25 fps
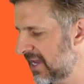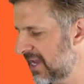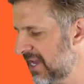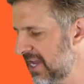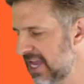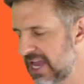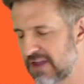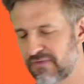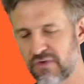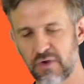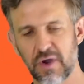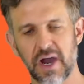
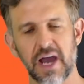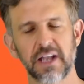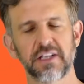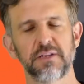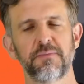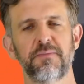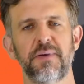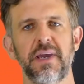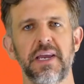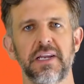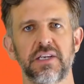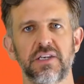if you had to
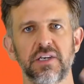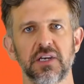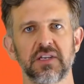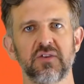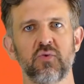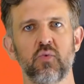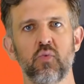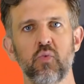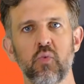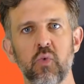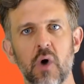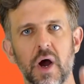pick just
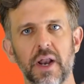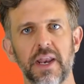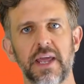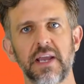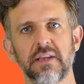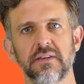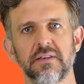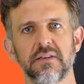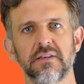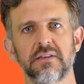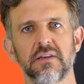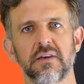one
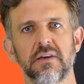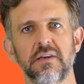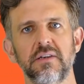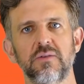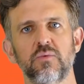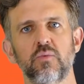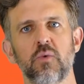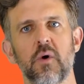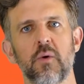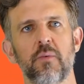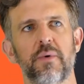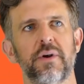exercise,
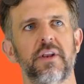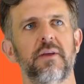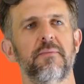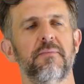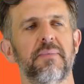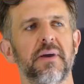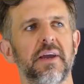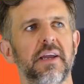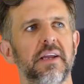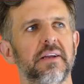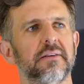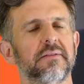what would it
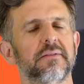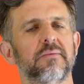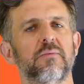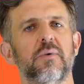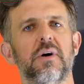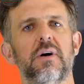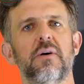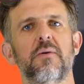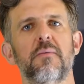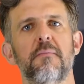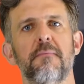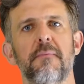be?
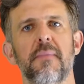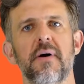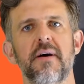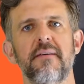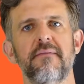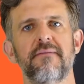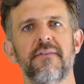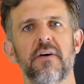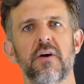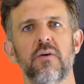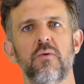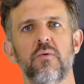Well, my
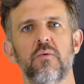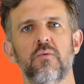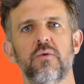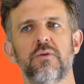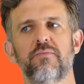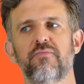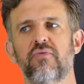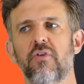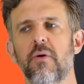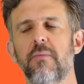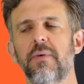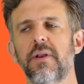vote
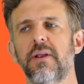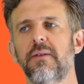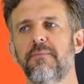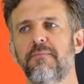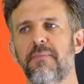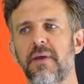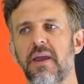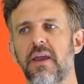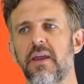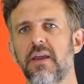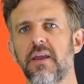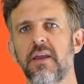would probably
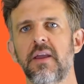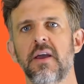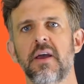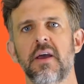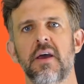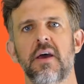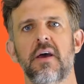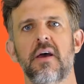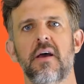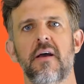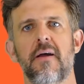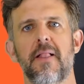be
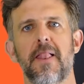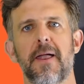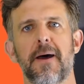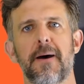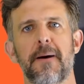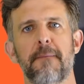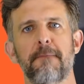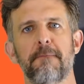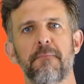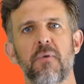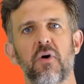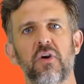
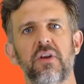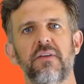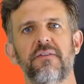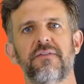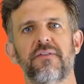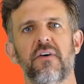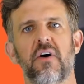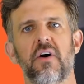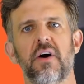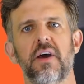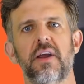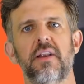a
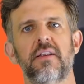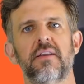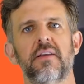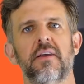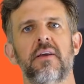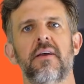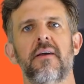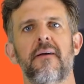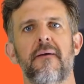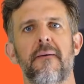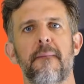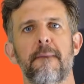modified
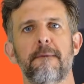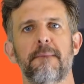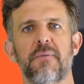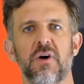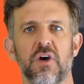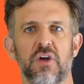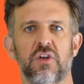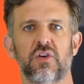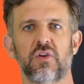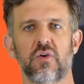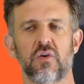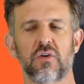
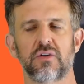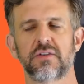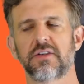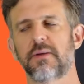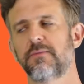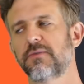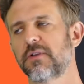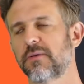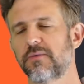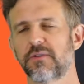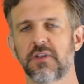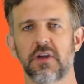bird dog,
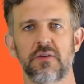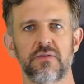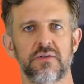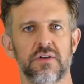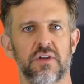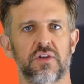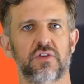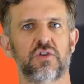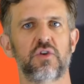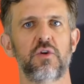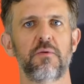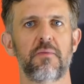sometimes known as a
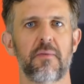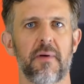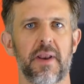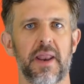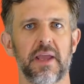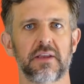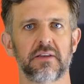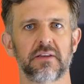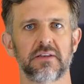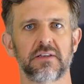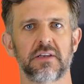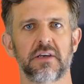Superman
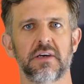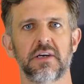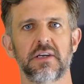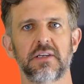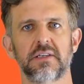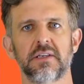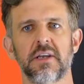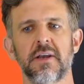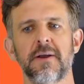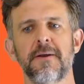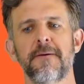exercise.